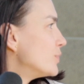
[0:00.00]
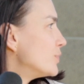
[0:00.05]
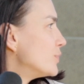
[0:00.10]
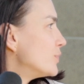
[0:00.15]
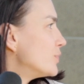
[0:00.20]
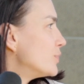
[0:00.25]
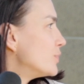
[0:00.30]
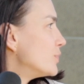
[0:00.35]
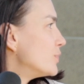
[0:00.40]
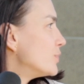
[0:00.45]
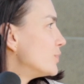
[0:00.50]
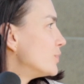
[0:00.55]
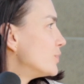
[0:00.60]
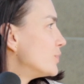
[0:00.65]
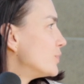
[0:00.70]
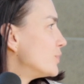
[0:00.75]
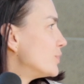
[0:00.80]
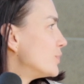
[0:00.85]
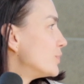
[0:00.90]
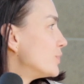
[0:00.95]

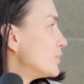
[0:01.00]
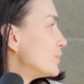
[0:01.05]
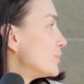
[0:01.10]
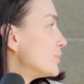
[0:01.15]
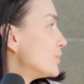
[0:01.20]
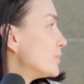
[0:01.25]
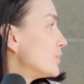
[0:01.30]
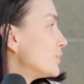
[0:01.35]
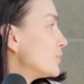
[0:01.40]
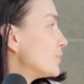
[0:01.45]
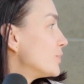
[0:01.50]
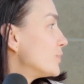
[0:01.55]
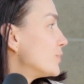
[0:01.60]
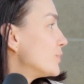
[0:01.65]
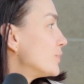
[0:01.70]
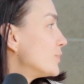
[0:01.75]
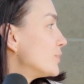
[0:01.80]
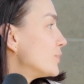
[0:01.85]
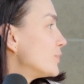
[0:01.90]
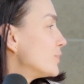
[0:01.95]

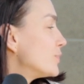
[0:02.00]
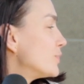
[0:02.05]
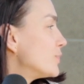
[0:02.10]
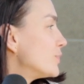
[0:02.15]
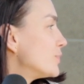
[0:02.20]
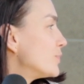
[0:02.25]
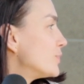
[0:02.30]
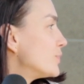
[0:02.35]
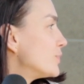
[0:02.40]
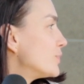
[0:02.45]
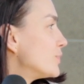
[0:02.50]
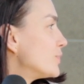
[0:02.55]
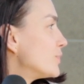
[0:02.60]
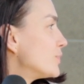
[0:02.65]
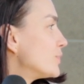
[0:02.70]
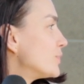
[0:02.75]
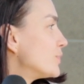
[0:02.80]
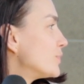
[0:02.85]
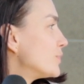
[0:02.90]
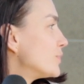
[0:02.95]

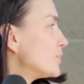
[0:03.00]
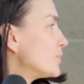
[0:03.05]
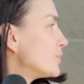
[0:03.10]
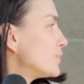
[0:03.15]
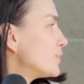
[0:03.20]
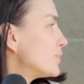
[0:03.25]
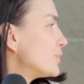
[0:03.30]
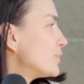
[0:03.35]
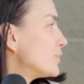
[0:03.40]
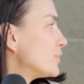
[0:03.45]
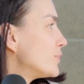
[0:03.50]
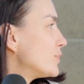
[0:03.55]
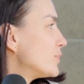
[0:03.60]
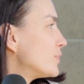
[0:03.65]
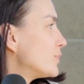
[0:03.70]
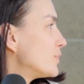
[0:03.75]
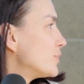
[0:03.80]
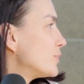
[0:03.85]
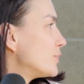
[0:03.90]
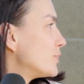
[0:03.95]

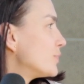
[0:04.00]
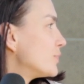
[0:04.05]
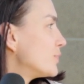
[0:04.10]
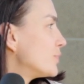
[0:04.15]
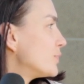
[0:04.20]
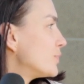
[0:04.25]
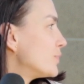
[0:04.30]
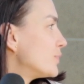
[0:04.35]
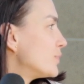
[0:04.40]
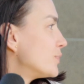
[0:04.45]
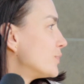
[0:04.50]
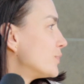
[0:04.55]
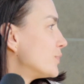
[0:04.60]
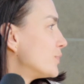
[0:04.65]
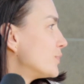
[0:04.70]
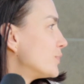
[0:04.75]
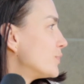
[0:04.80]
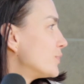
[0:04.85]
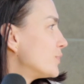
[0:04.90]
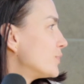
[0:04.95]

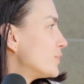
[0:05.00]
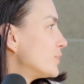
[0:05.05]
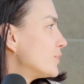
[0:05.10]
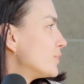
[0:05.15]
No words are spoken by the person on screen.